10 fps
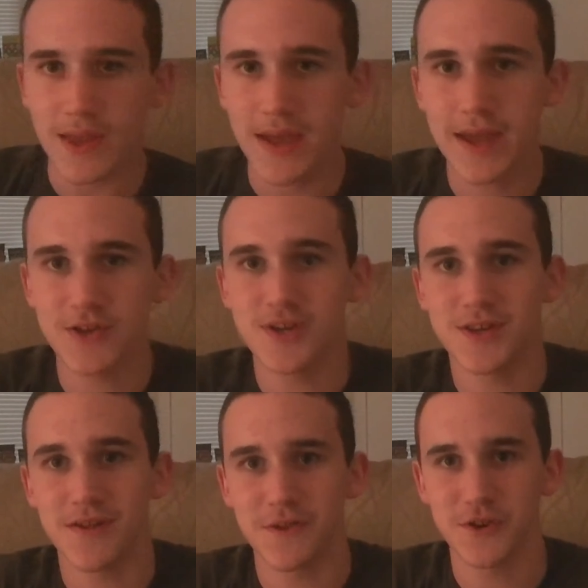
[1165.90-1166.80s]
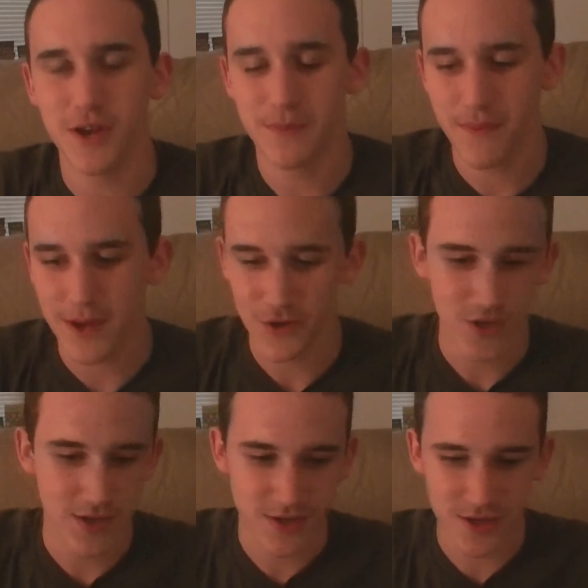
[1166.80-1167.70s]
and she's on the ship, and
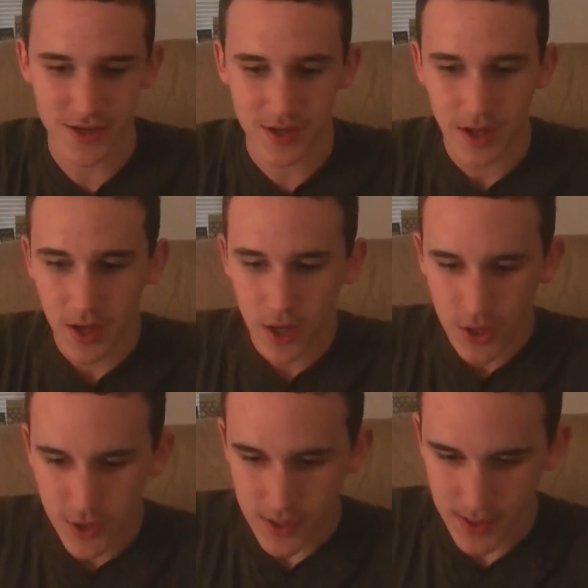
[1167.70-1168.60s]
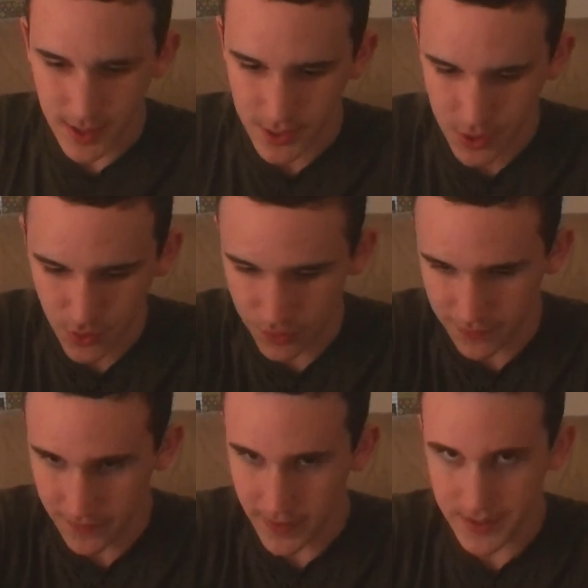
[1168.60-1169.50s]
she's like
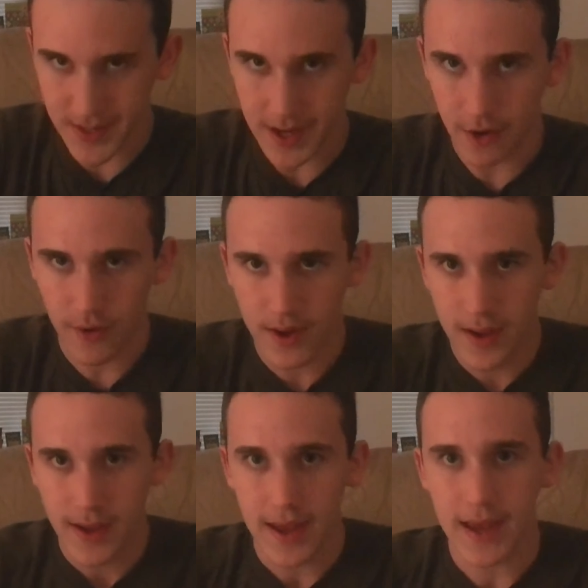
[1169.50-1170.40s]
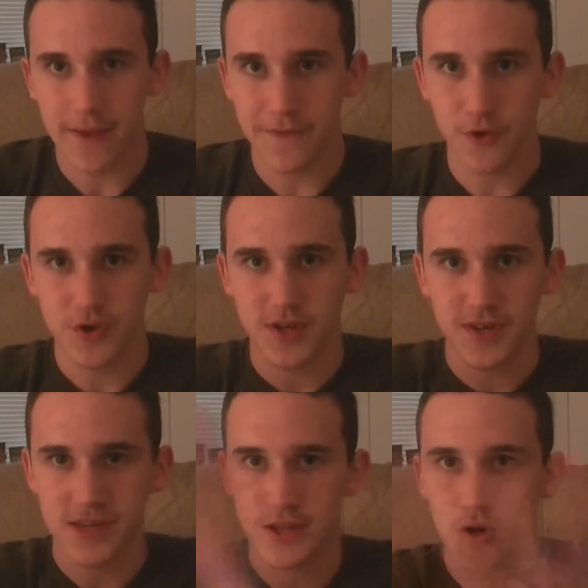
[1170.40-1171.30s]
sorting things out, and there are just
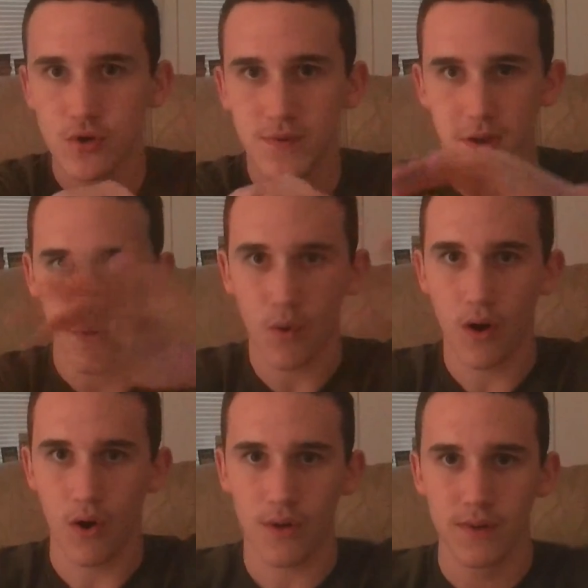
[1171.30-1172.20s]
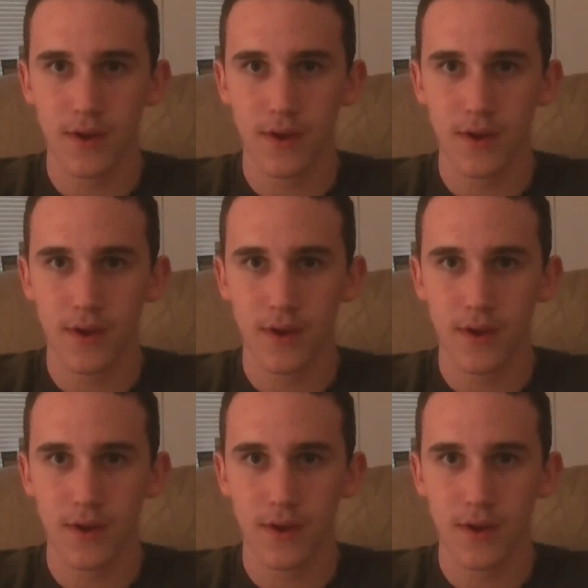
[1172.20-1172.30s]
these tubes on the wall,